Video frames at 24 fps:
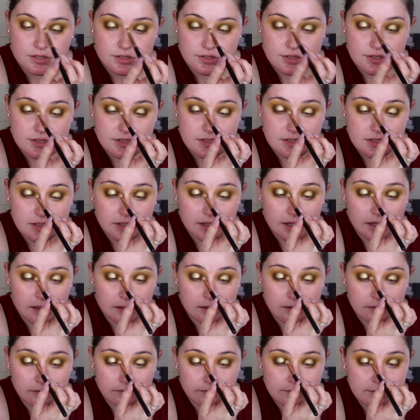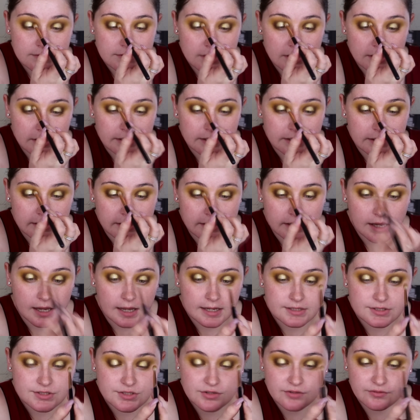just to kind of darken it.
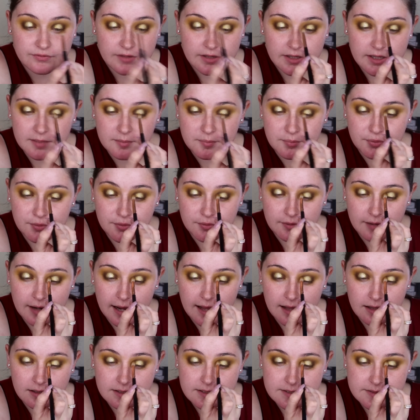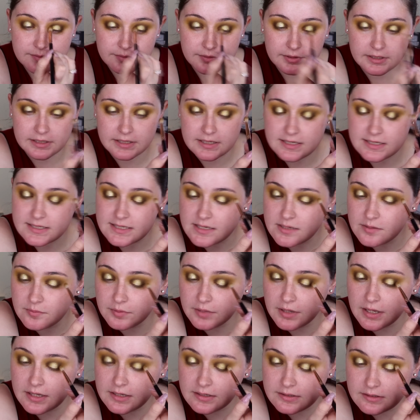I do feel like Prowl is pretty easy to
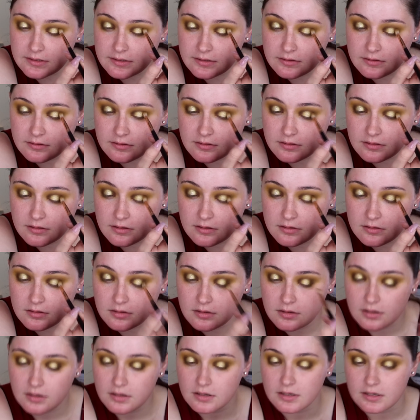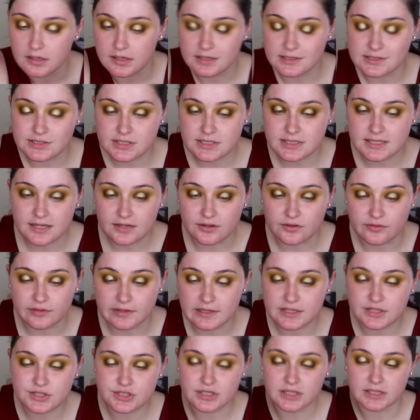blend. It's just that
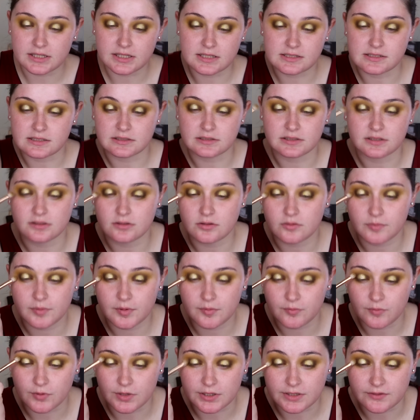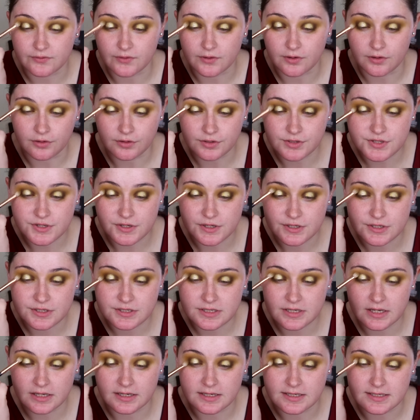green shade that's a little bit more difficult. So I
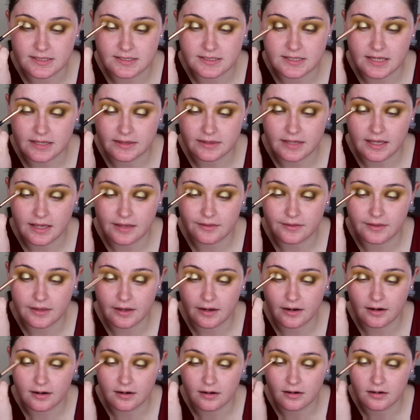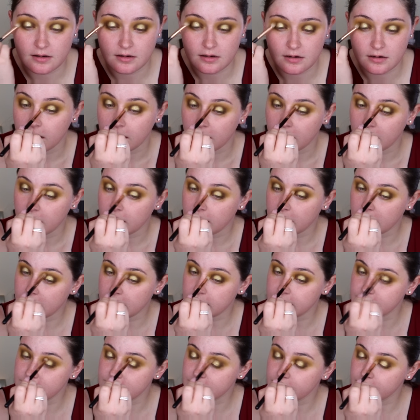just kind of set that there. And
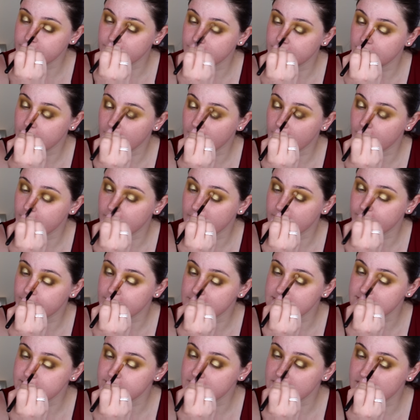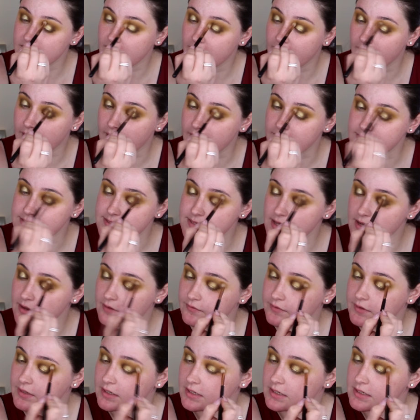I don't know if it's because
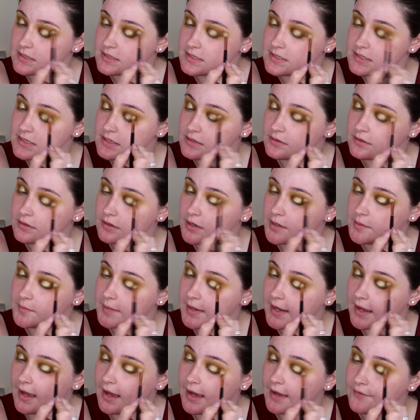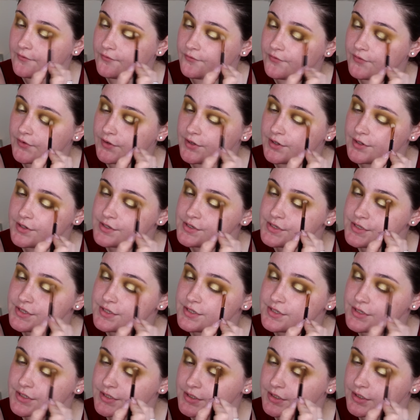of the concealer on my eye
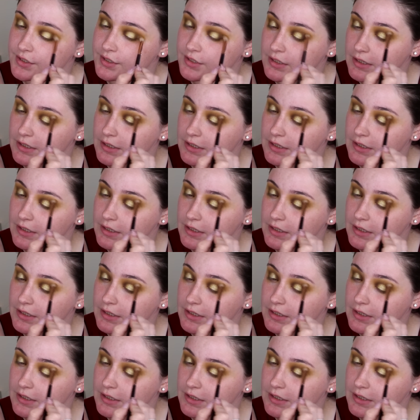first